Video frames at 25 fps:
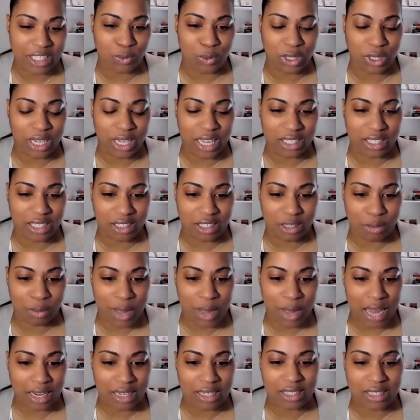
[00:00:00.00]
it relates to
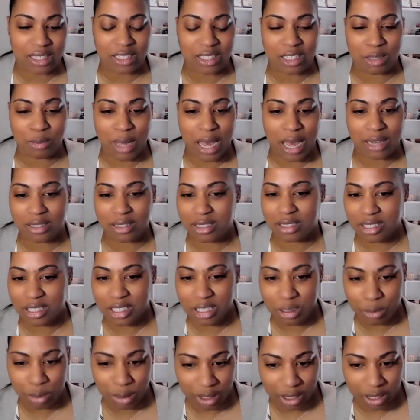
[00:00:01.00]
policies about
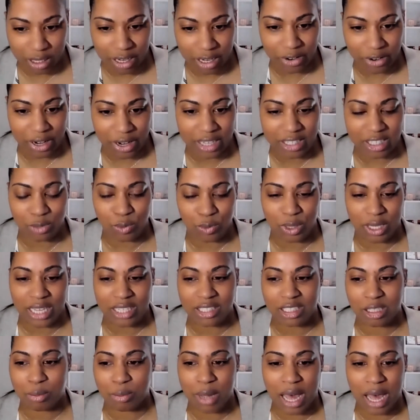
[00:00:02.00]
disciplinary, as it
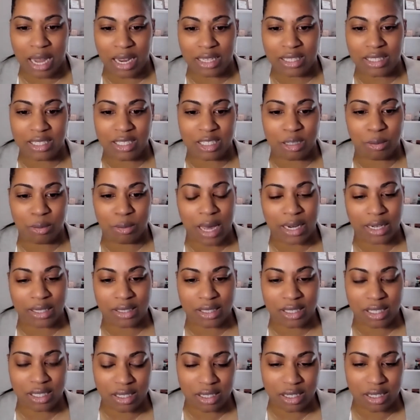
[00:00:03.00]
relates to policies about
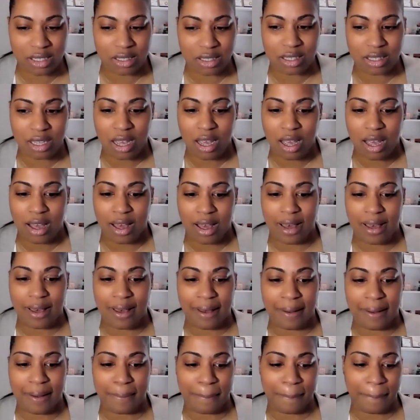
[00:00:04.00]
attendance.
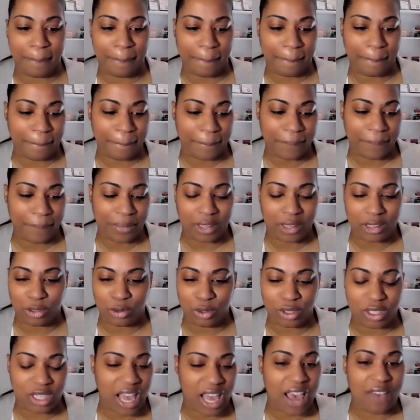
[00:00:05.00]
Do
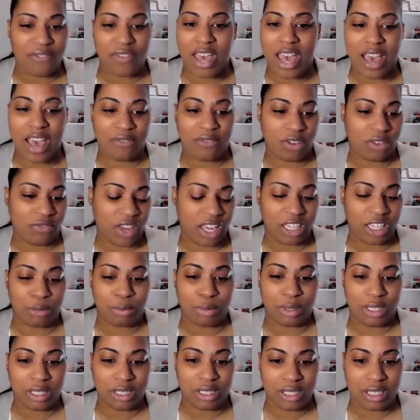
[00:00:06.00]
staff have
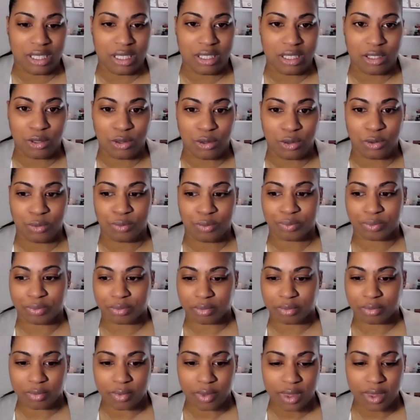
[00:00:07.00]
availability to
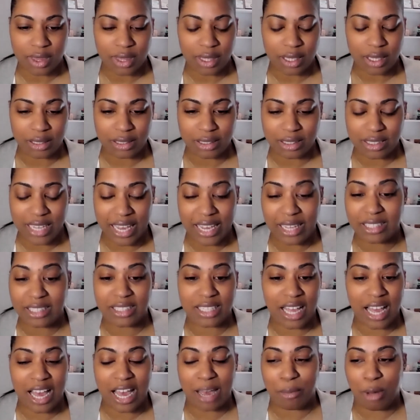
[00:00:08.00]
take
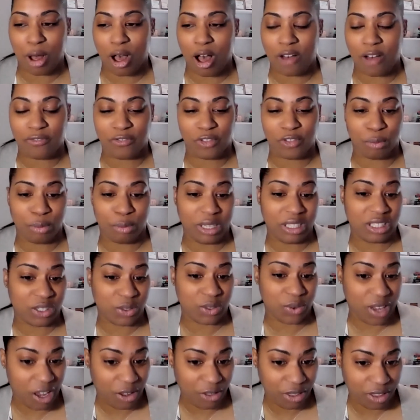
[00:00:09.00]
time off for mental
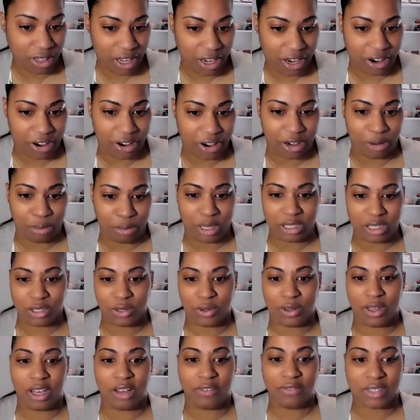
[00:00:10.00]
health care and
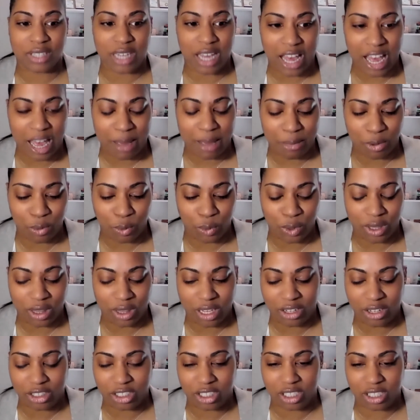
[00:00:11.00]
mental health time? And when
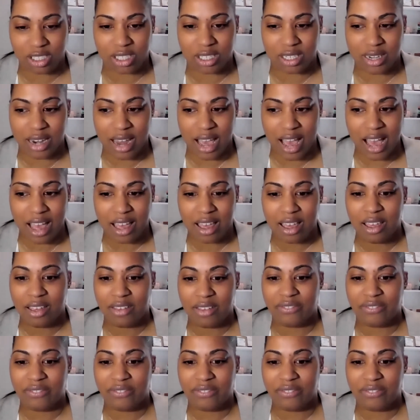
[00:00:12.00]
they're just not